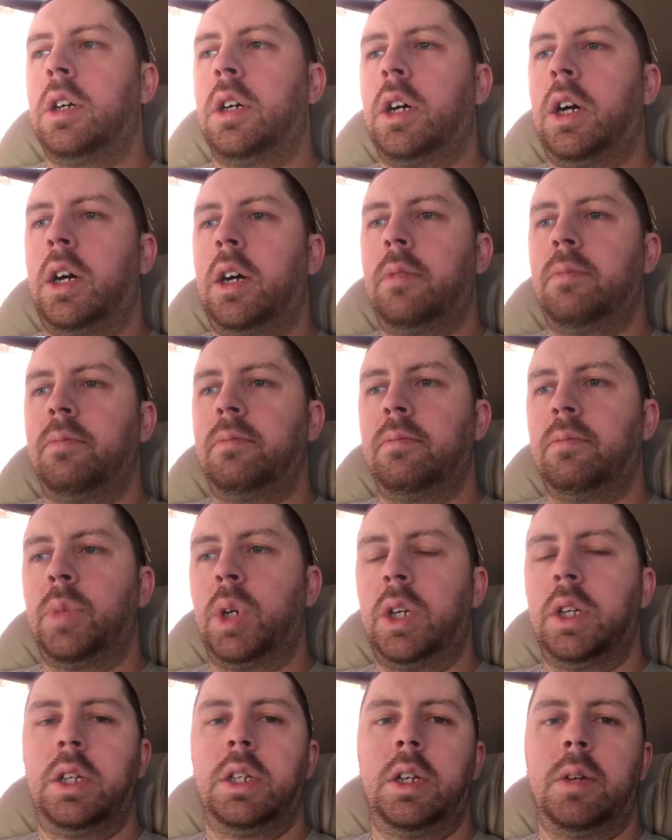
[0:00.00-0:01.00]

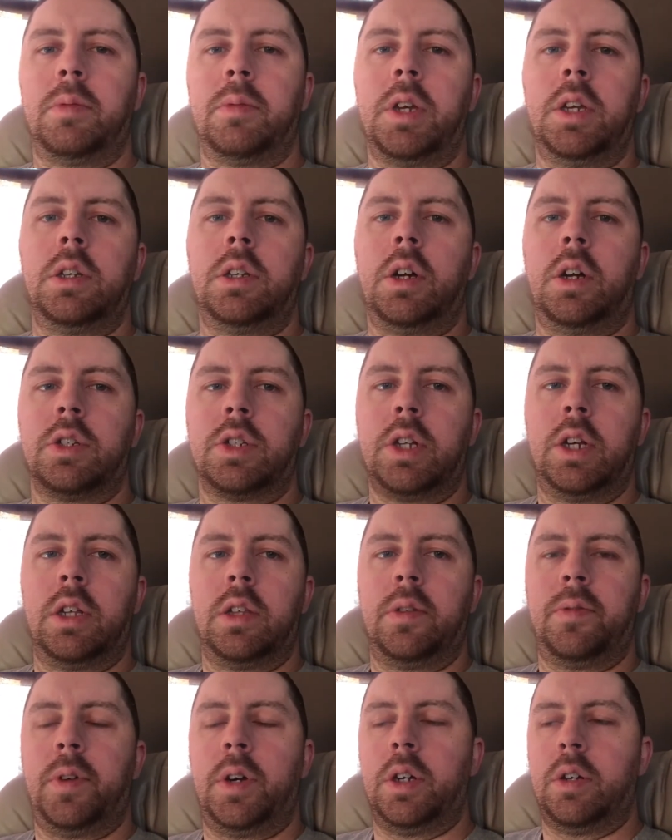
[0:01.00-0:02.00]
But it ended up getting tossed out
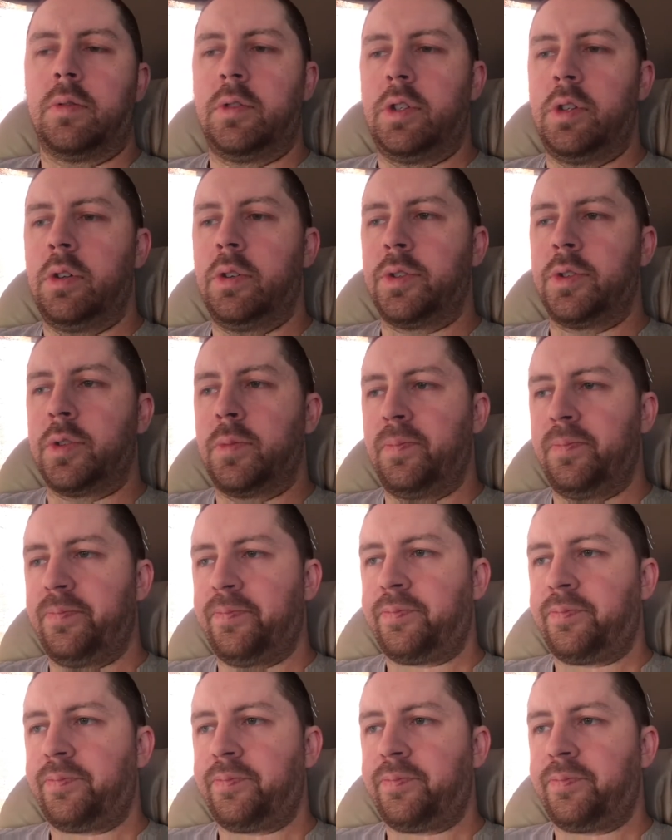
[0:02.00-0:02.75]
of the final results.